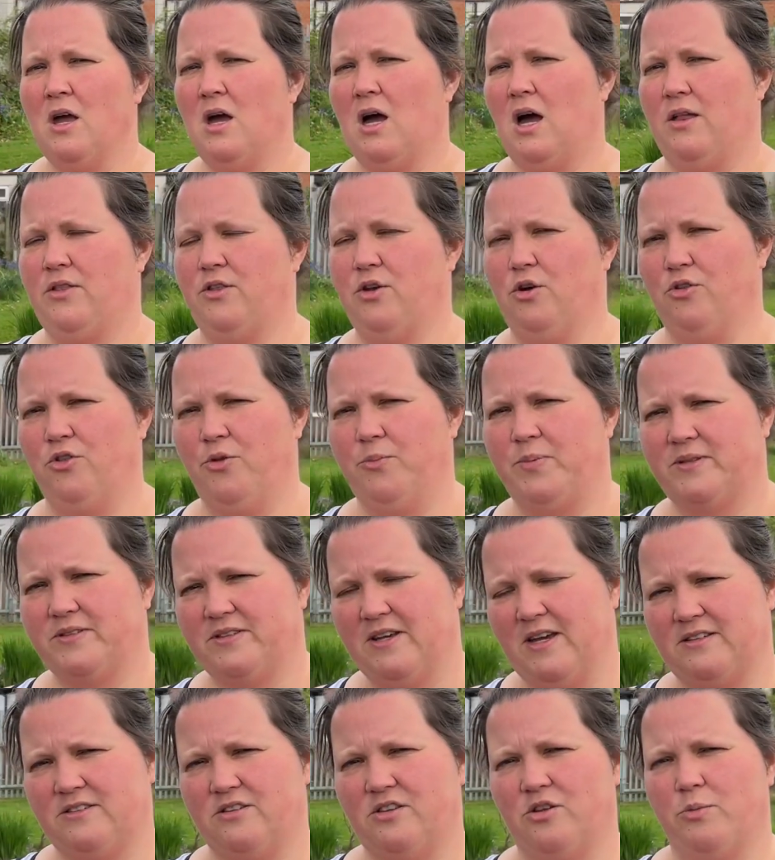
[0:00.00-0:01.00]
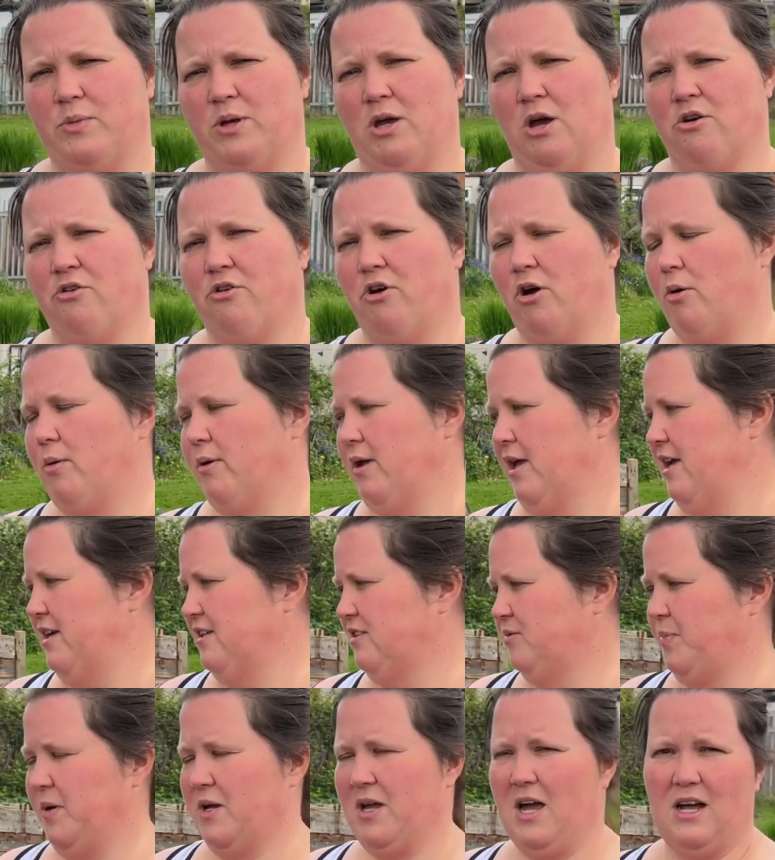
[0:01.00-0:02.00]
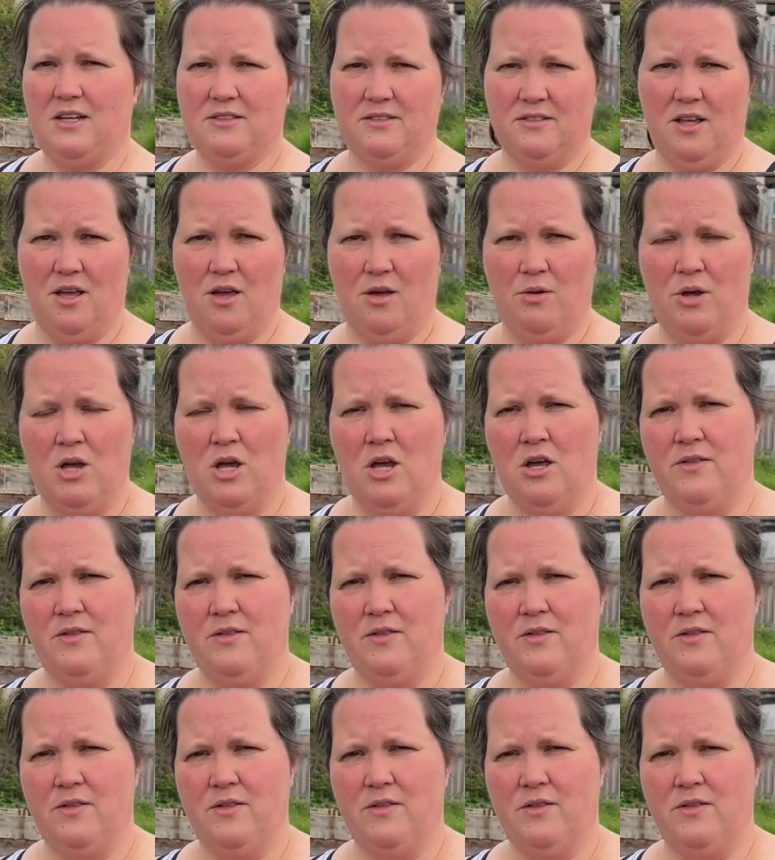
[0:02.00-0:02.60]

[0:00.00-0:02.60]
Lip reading: And the other potato that we are growing is Picasso.